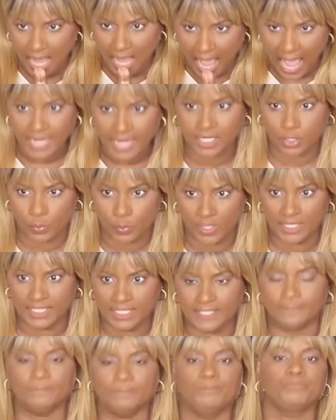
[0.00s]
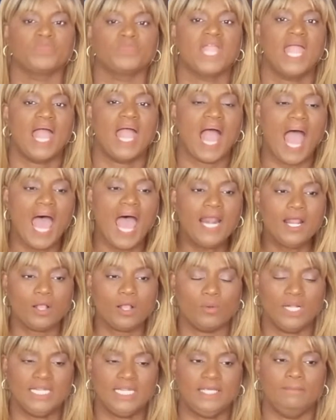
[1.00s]
adequately.
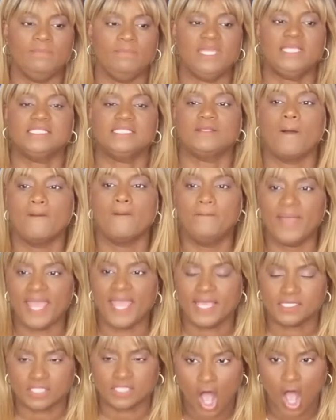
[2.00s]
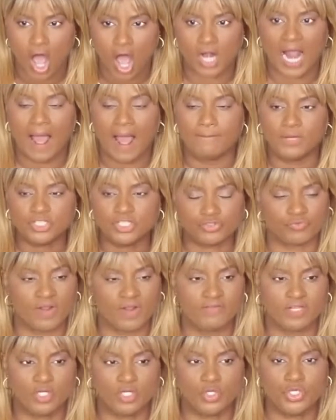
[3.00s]
Adequately means based on how much
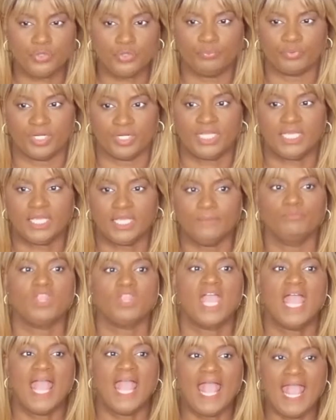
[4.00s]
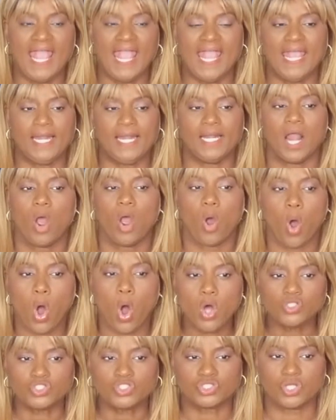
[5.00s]
revenue you bring in and
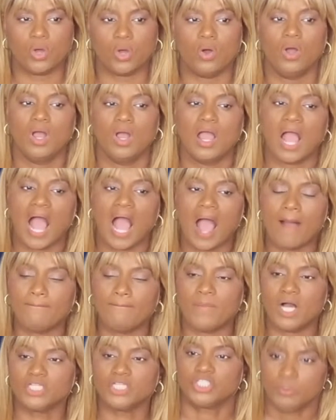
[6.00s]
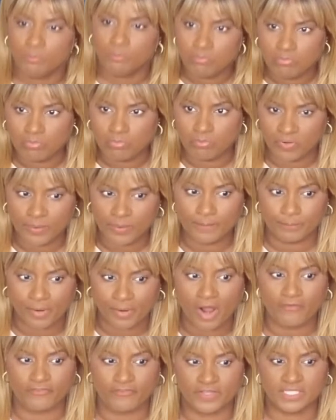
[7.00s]
also how much
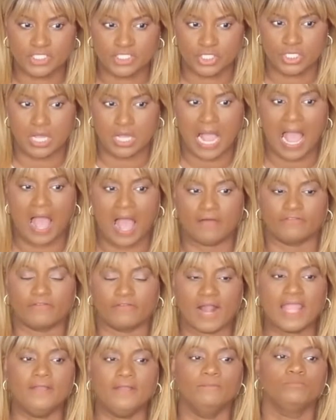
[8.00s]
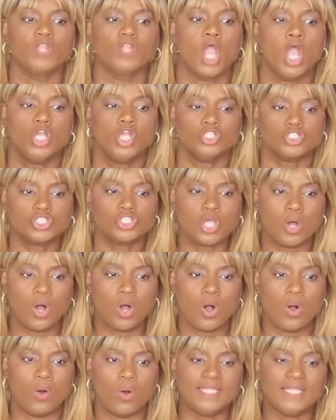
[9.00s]
profit do you have, right?
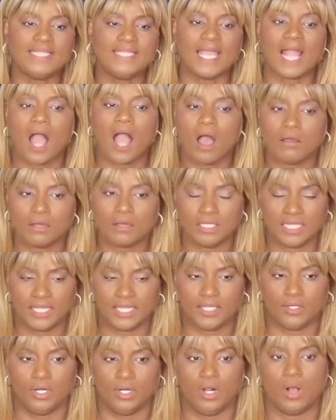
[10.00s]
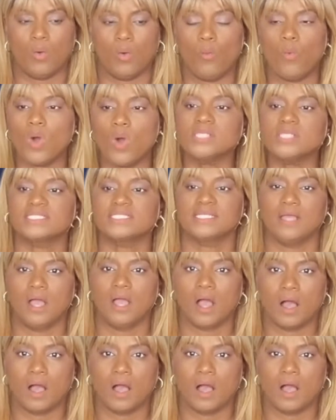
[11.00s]
So the calculator was